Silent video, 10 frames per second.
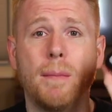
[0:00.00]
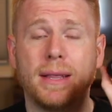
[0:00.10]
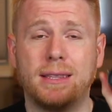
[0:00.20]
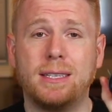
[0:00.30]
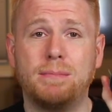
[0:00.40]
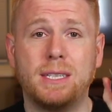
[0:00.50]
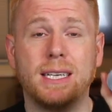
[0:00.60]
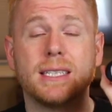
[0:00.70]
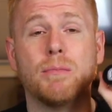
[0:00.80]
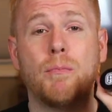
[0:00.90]
But
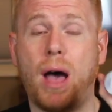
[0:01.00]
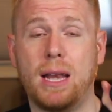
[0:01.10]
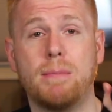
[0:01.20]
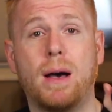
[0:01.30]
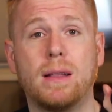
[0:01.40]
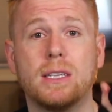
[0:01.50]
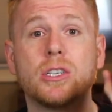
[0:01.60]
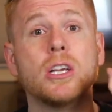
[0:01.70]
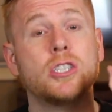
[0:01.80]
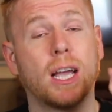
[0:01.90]
Diptyque's body
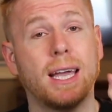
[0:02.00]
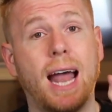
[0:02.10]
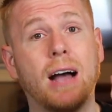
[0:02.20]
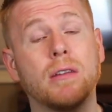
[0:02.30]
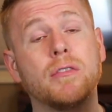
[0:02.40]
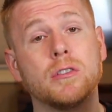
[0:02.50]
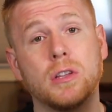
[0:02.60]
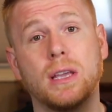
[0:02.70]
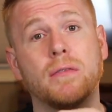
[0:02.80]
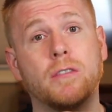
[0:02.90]
polish, check it out if you're
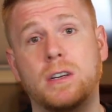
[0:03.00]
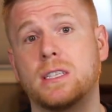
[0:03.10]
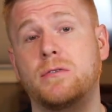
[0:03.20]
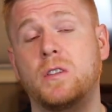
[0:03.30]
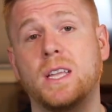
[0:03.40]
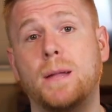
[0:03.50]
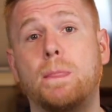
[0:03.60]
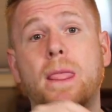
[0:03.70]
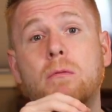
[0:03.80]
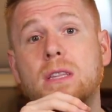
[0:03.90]
looking for an
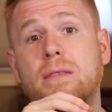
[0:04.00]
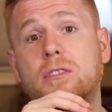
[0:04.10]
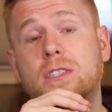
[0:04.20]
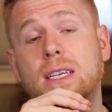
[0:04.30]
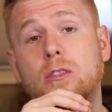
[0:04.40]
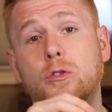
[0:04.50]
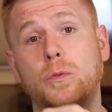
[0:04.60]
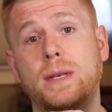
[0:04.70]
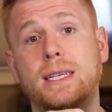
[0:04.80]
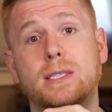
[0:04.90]
exfoliant that will leave your skin
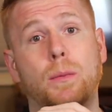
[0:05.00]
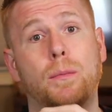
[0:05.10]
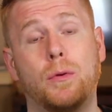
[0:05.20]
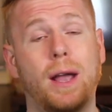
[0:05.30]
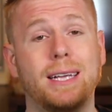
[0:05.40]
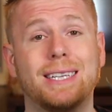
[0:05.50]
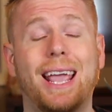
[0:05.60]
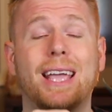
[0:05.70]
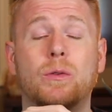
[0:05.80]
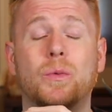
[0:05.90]
luminous, bright,
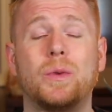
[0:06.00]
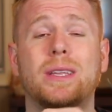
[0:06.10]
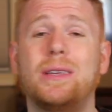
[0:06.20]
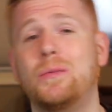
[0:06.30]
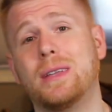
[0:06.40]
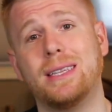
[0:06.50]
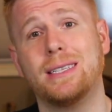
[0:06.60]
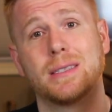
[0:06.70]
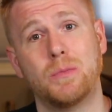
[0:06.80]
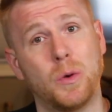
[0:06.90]
and really,
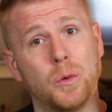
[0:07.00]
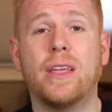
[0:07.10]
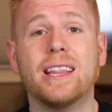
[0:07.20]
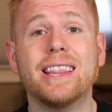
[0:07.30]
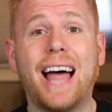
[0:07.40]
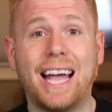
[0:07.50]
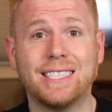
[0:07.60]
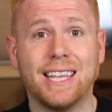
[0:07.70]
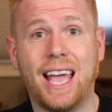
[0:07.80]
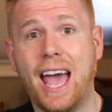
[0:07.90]
really smooth. The
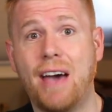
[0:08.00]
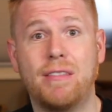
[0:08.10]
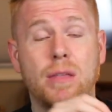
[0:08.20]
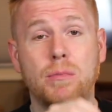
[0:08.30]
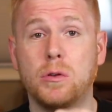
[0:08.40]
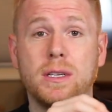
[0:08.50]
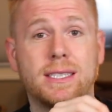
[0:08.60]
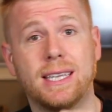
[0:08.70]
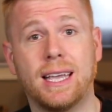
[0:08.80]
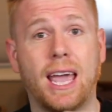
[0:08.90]
last thing I have in the beauty
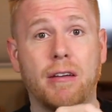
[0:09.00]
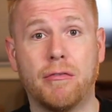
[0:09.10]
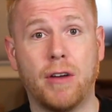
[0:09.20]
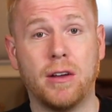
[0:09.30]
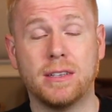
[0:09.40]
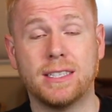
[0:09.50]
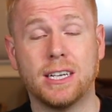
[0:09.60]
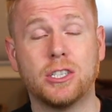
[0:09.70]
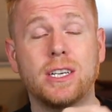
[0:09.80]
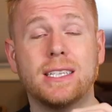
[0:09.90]
skincare fragrance
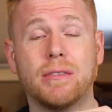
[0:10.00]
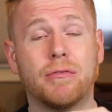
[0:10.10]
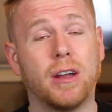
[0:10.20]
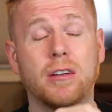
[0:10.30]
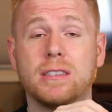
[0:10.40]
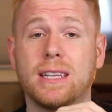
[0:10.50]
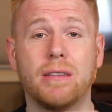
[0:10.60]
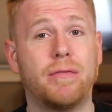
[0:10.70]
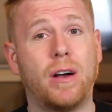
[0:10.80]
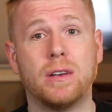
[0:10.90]
section is a fragrance that
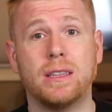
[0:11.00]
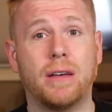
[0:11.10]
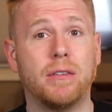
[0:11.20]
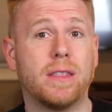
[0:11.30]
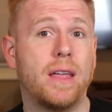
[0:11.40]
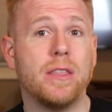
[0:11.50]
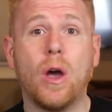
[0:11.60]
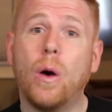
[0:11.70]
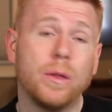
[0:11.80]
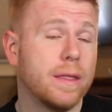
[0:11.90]
I've fallen in love with, and
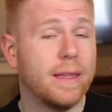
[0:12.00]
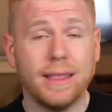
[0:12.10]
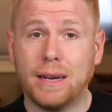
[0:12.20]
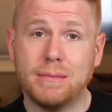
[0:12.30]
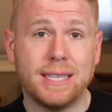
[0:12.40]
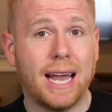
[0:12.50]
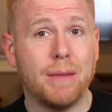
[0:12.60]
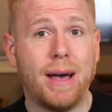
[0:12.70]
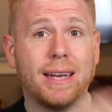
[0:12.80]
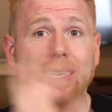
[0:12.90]
the only thing that I'm
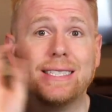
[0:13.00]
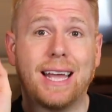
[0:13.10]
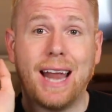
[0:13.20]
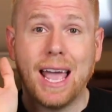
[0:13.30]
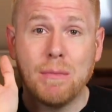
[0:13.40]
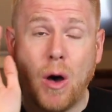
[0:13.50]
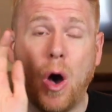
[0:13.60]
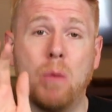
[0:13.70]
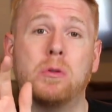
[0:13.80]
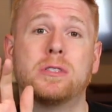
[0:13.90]
sad about is that I am
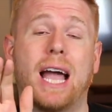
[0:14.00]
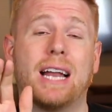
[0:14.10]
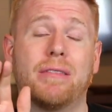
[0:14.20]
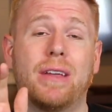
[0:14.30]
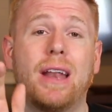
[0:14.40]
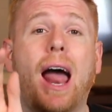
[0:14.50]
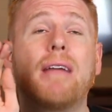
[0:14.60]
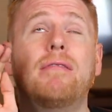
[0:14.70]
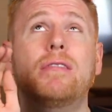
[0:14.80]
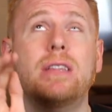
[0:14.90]
almost out of it.
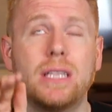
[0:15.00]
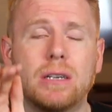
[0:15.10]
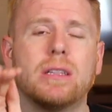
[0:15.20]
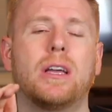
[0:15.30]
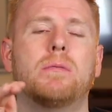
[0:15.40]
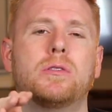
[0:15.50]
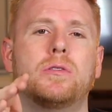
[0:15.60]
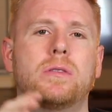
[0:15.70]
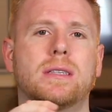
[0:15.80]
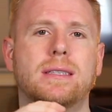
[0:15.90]
I've literally
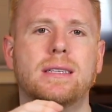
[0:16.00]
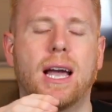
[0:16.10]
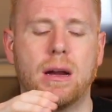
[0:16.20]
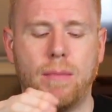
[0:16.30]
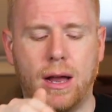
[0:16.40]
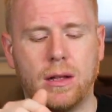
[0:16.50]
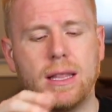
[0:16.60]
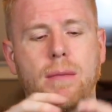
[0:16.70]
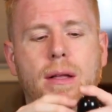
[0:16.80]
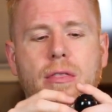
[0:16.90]
almost used this entire bottle
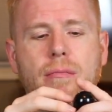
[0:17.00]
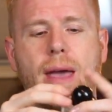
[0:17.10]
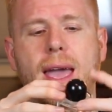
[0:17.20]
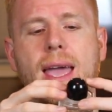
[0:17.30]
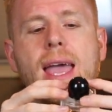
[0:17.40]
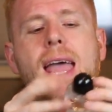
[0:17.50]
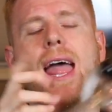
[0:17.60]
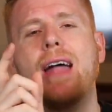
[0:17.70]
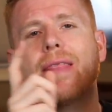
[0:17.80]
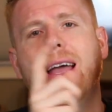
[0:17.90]
in the month of May,
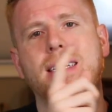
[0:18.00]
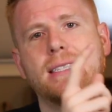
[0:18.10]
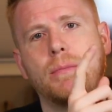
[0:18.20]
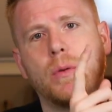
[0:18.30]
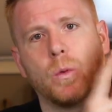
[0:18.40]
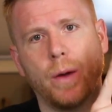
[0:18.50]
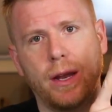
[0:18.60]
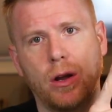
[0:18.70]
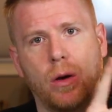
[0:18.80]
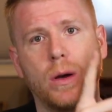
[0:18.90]
and that is the
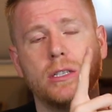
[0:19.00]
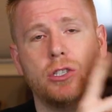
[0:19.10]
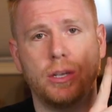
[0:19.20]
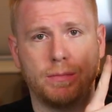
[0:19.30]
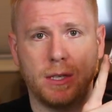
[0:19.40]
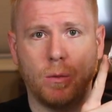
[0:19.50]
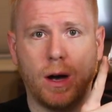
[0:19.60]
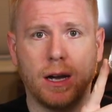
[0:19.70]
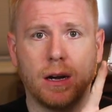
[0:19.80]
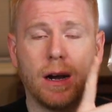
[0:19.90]
Byredo Gypsy
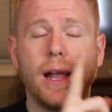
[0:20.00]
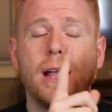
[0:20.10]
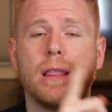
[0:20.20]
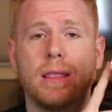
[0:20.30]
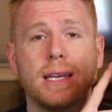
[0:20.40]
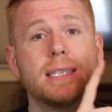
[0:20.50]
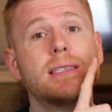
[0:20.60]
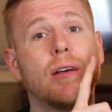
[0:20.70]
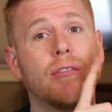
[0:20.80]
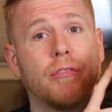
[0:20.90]
Water.
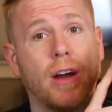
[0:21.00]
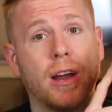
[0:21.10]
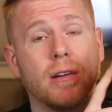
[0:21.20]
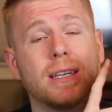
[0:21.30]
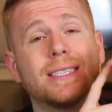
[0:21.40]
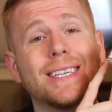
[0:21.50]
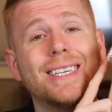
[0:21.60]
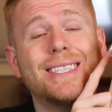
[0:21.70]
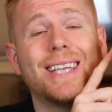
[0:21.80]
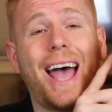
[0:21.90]
This fragrance
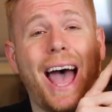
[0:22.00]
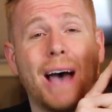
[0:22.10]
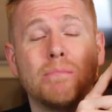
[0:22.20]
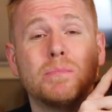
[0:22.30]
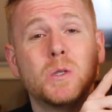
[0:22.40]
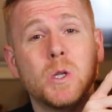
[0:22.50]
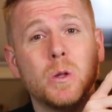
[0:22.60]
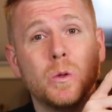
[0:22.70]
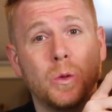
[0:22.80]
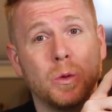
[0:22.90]
is
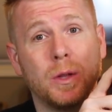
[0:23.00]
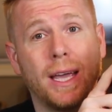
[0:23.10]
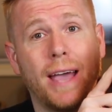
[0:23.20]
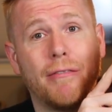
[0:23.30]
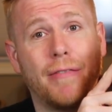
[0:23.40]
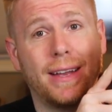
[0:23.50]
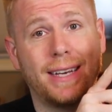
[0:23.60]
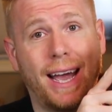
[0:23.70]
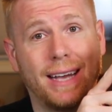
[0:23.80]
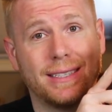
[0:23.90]
absolutely
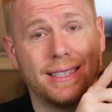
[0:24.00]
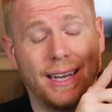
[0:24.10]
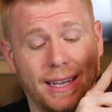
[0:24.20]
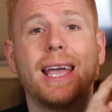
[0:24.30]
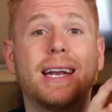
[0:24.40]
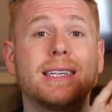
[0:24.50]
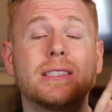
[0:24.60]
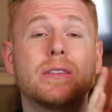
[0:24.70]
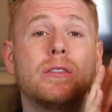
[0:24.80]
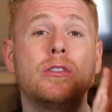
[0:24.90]
fantastic. It
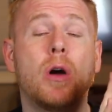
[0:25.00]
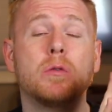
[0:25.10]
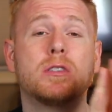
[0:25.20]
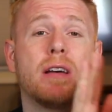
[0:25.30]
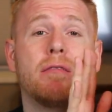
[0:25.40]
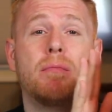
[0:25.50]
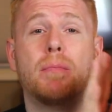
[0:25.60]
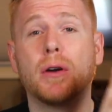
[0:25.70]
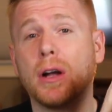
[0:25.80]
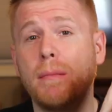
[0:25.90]
has notes of
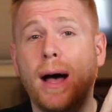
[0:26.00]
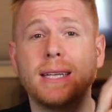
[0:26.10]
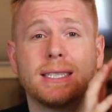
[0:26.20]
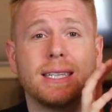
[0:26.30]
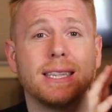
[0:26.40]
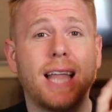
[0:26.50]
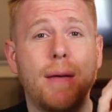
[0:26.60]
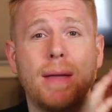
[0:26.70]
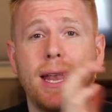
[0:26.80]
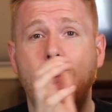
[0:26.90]
bergamot,
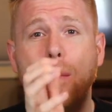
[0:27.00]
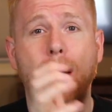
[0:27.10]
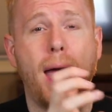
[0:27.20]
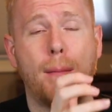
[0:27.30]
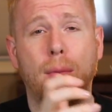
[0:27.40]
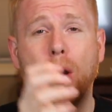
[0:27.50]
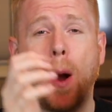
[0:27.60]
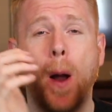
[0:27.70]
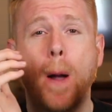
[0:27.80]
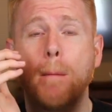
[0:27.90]
lemon,
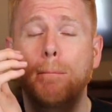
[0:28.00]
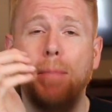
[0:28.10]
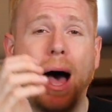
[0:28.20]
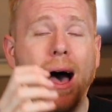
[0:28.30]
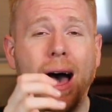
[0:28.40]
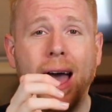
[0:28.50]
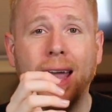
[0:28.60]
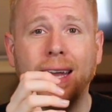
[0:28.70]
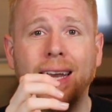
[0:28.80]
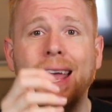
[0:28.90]
pepper,
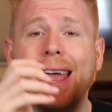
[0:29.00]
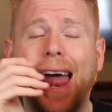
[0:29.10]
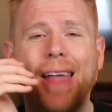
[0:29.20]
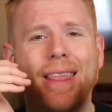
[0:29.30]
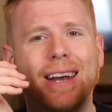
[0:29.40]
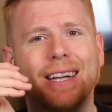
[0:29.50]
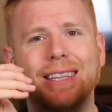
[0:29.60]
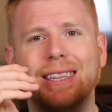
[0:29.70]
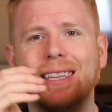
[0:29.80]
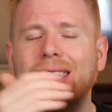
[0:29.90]
pine, and then
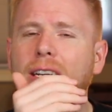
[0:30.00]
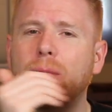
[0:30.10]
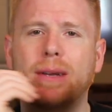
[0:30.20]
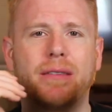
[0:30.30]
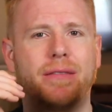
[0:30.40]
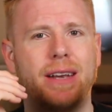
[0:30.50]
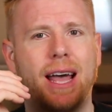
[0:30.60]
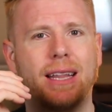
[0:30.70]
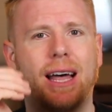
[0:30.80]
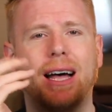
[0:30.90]
a little bit of
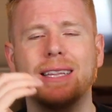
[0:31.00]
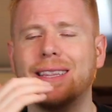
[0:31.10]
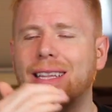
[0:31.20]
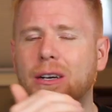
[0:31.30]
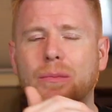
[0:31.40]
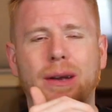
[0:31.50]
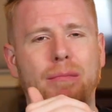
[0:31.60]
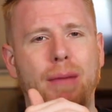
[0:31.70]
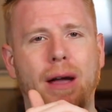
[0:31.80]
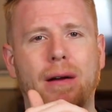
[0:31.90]
vanilla, a little bit
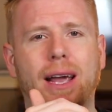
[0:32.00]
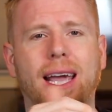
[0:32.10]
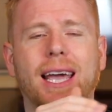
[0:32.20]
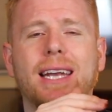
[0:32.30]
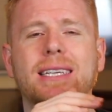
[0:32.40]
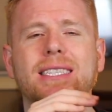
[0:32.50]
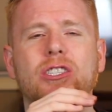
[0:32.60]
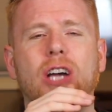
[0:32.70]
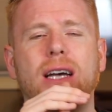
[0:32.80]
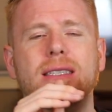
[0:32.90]
of berry. It
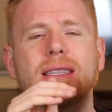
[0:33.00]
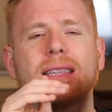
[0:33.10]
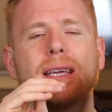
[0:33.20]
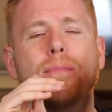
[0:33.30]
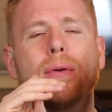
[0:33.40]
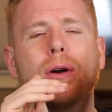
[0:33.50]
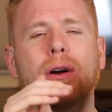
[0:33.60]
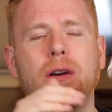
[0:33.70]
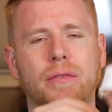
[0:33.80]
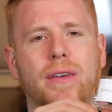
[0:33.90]
is just the
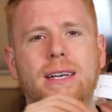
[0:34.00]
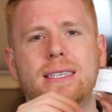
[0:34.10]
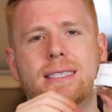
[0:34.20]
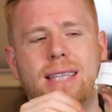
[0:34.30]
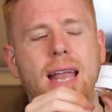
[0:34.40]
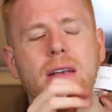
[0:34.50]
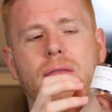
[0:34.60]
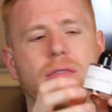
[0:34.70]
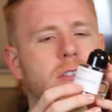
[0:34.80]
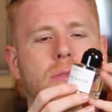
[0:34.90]
perfect scent
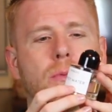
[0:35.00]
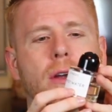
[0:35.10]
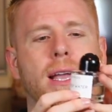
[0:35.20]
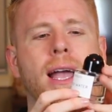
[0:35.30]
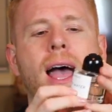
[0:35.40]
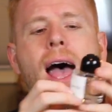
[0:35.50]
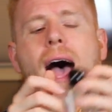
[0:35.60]
for spring.